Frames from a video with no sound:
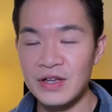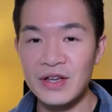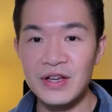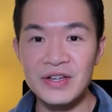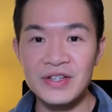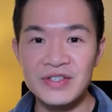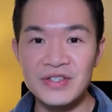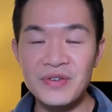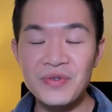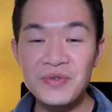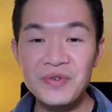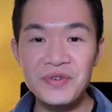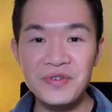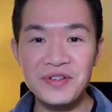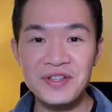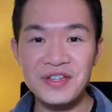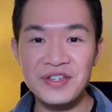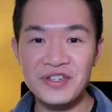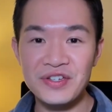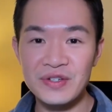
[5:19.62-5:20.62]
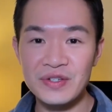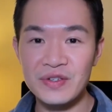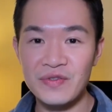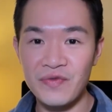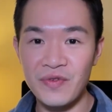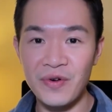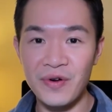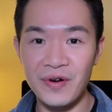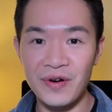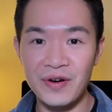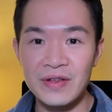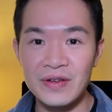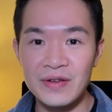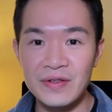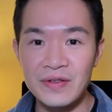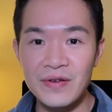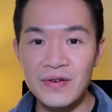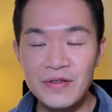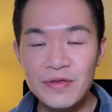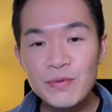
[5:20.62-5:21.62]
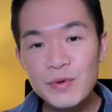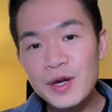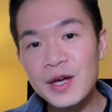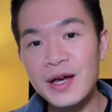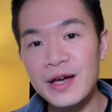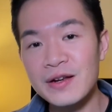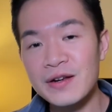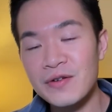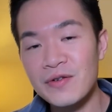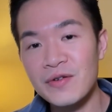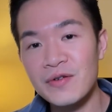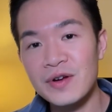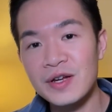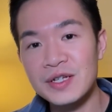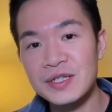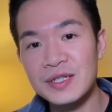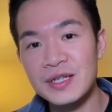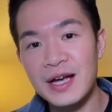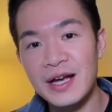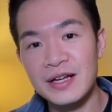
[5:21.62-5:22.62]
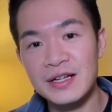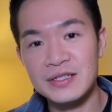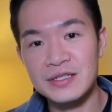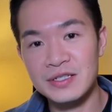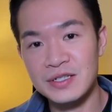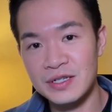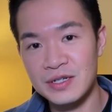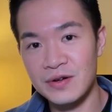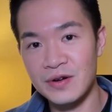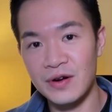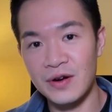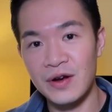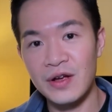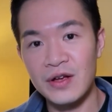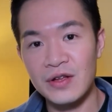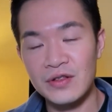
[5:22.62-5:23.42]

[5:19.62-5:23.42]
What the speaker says: So who are these shoes for? There are 3 categories that I consider.